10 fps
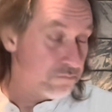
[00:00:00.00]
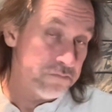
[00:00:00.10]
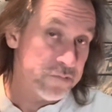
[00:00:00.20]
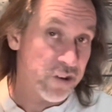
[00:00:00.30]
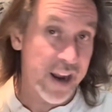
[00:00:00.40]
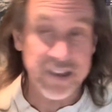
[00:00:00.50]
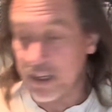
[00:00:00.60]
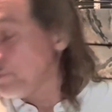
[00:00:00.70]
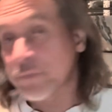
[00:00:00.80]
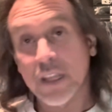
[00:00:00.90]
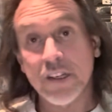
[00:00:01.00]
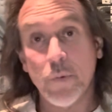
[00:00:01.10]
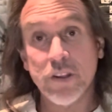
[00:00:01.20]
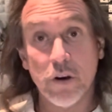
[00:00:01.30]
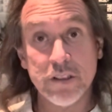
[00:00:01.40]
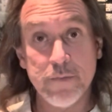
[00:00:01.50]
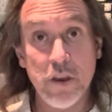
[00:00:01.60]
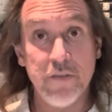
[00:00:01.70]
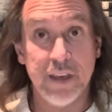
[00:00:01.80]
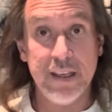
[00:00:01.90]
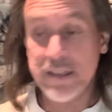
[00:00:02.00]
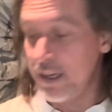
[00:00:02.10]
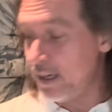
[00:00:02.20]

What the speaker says: Scratch. Shall we talk some movies?